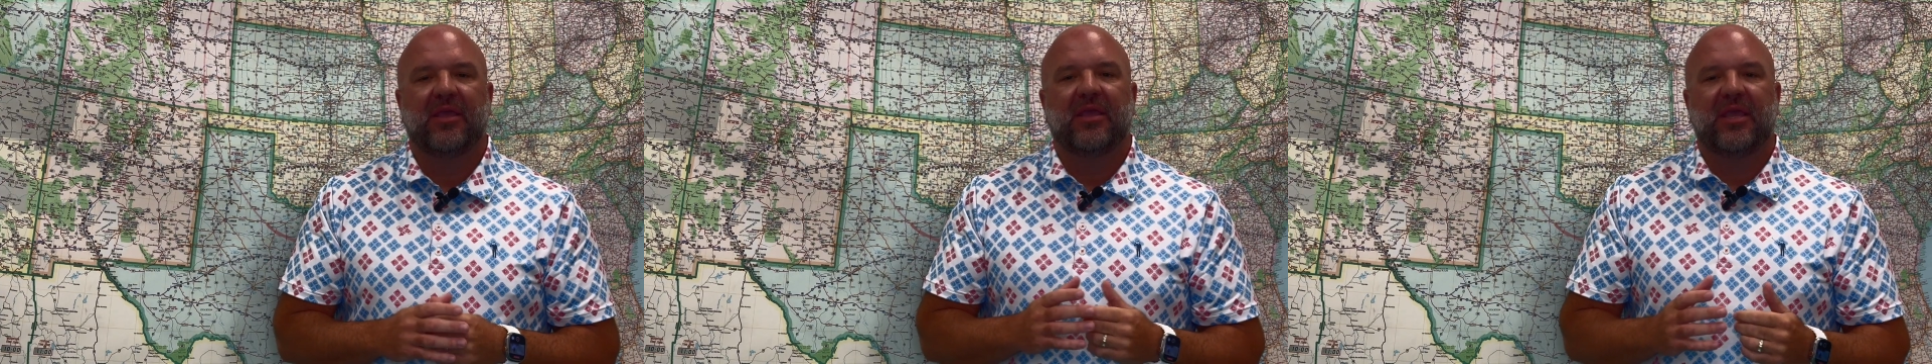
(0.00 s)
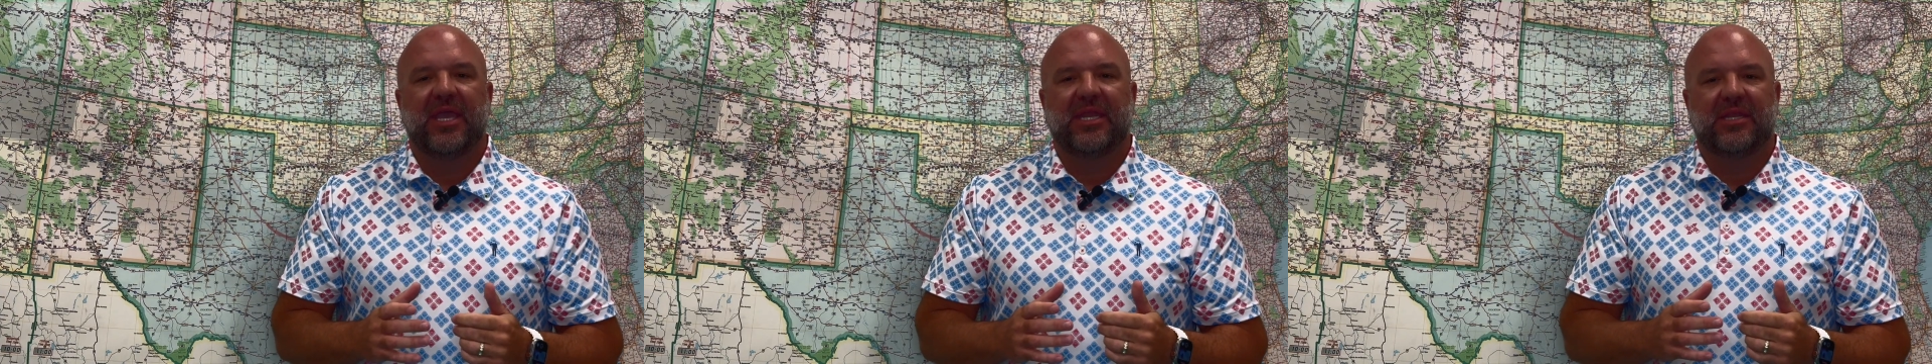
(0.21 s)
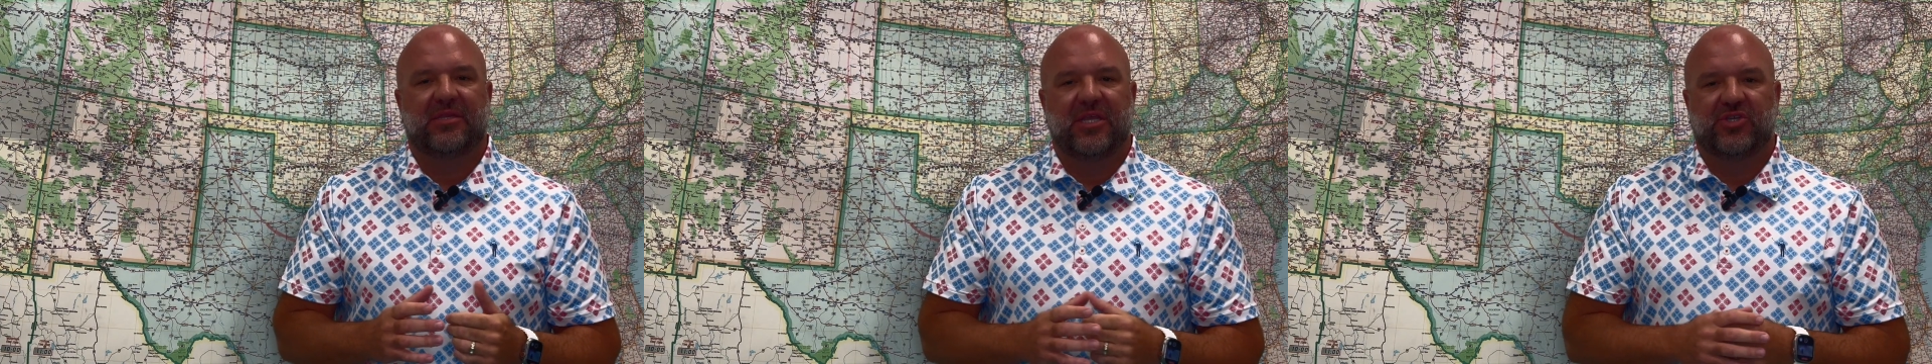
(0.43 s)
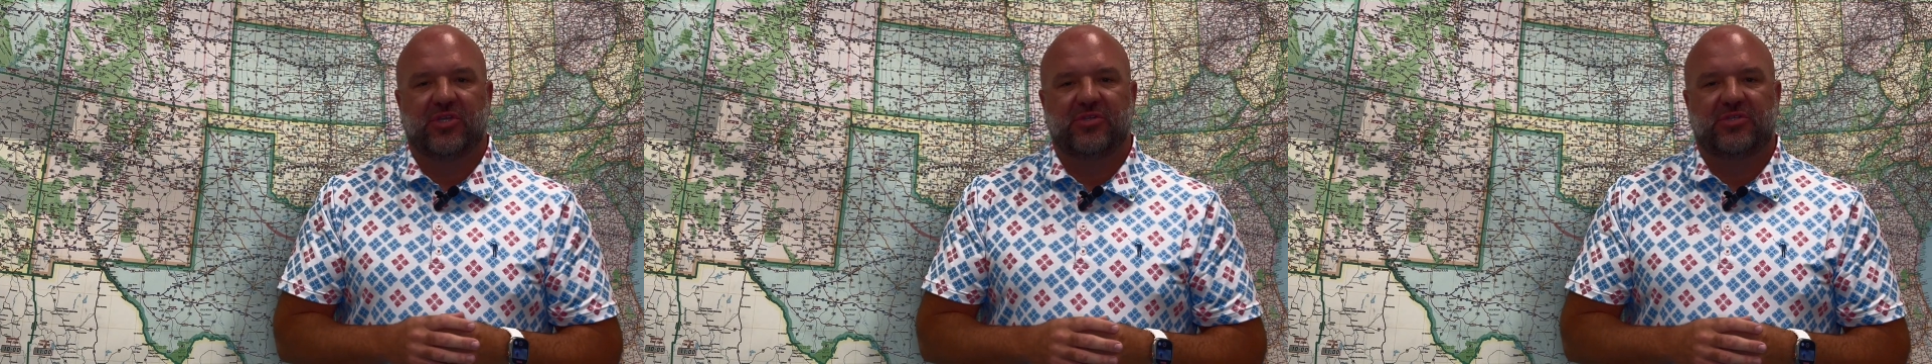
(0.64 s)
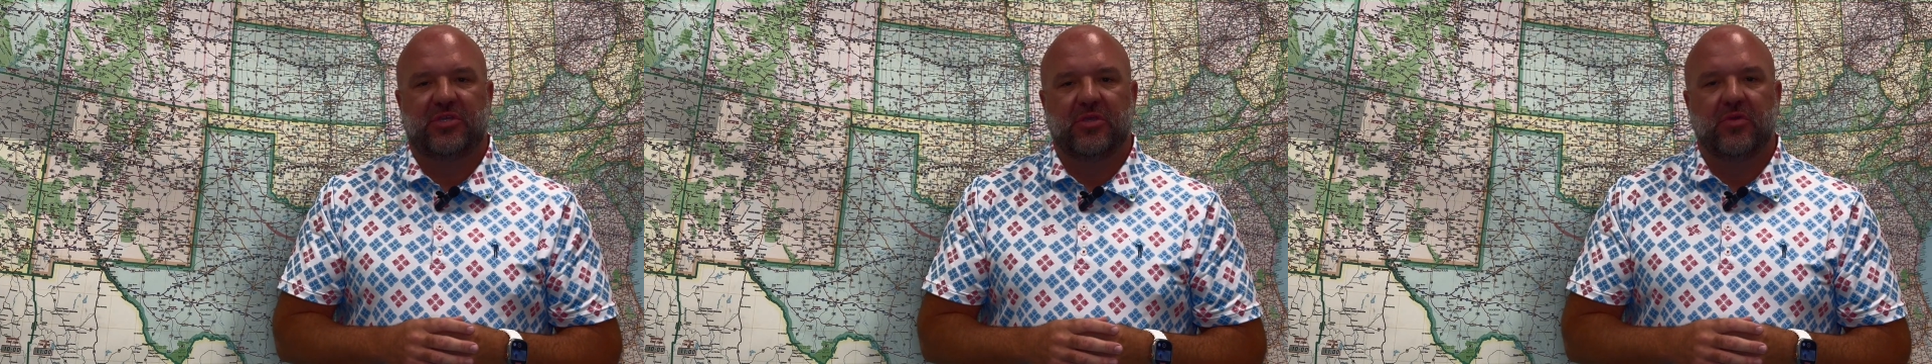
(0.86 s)
in addition
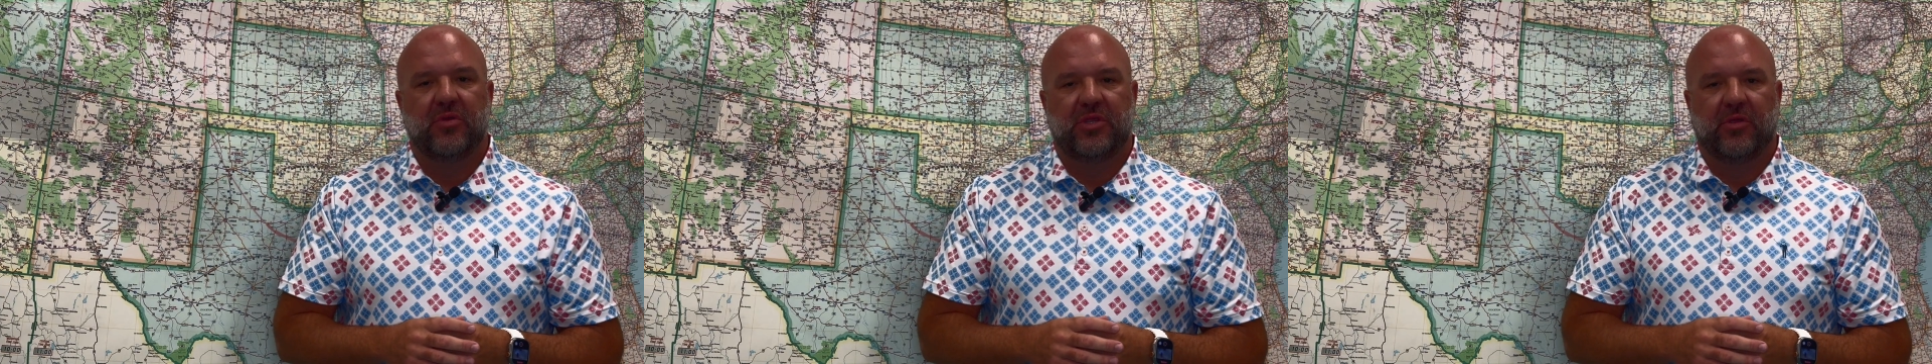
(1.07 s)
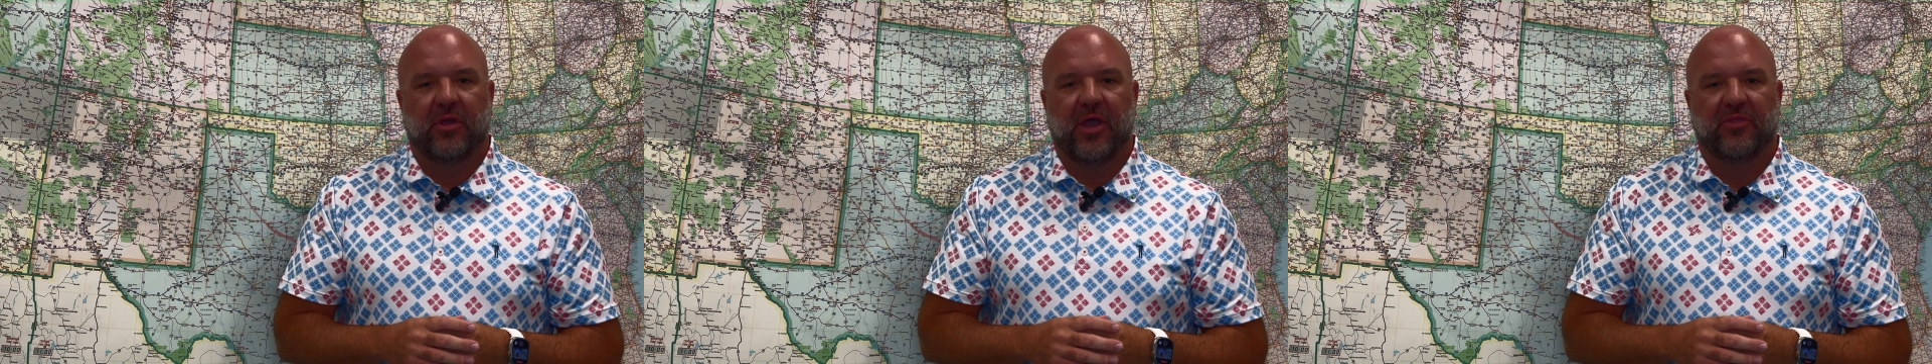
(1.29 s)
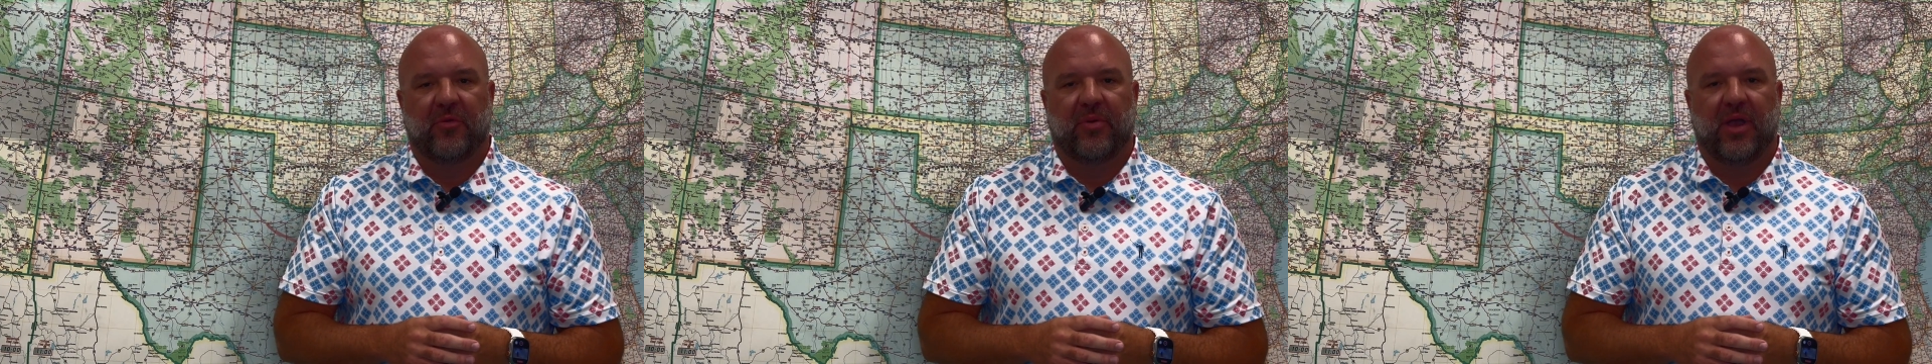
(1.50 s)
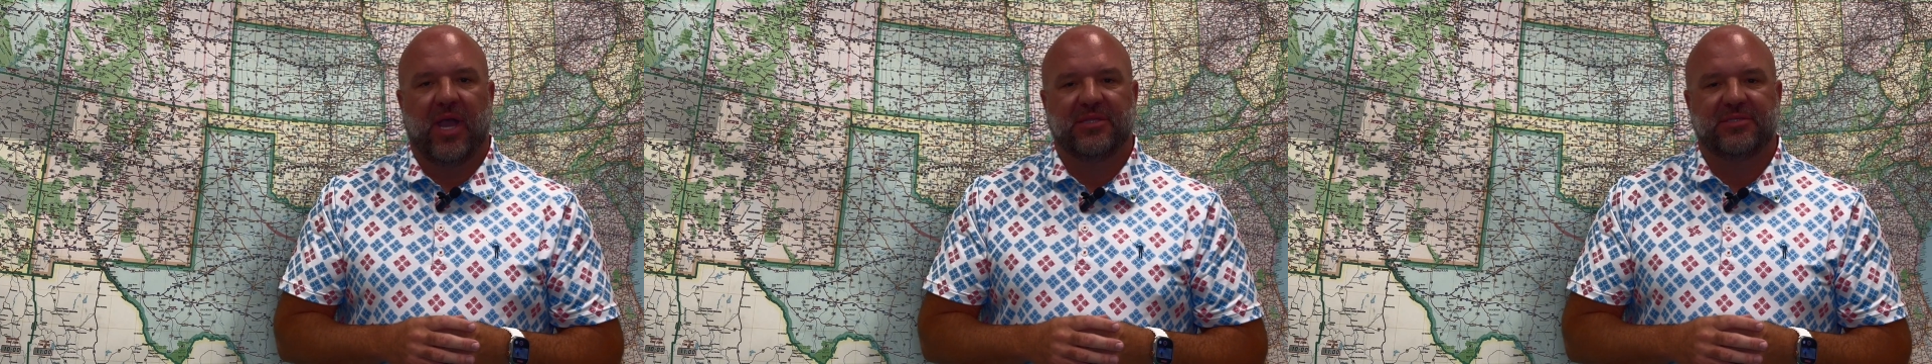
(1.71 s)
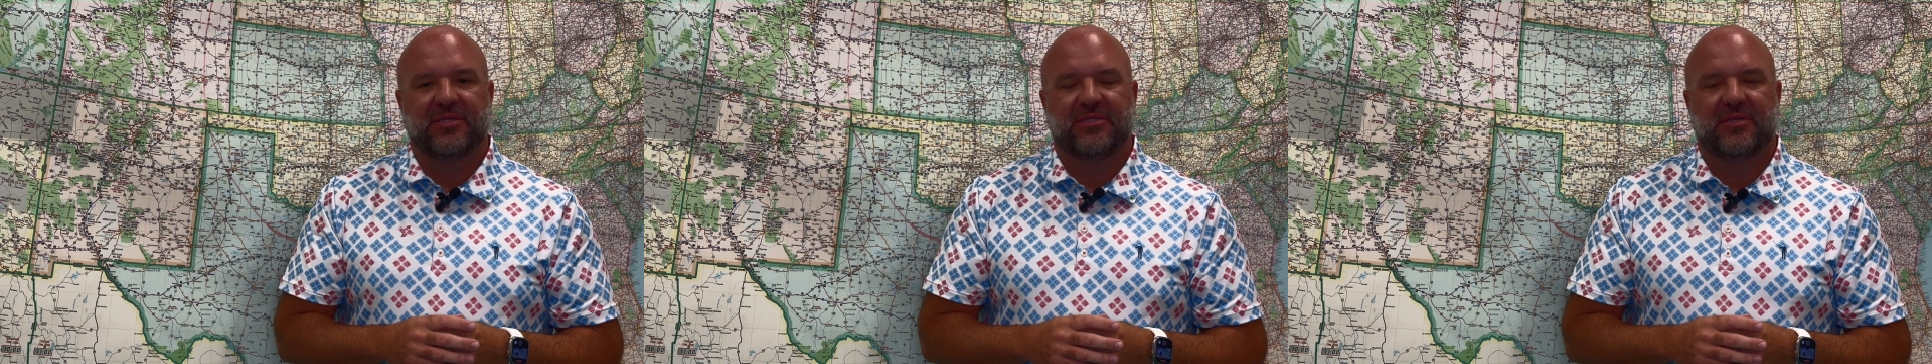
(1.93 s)
to your other
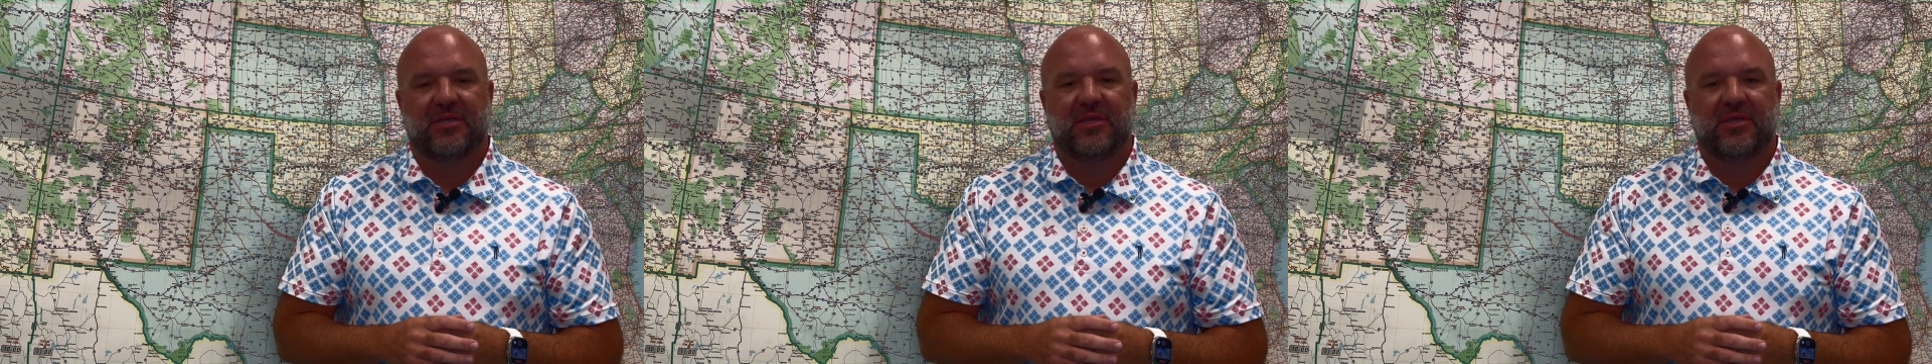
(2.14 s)
prizes.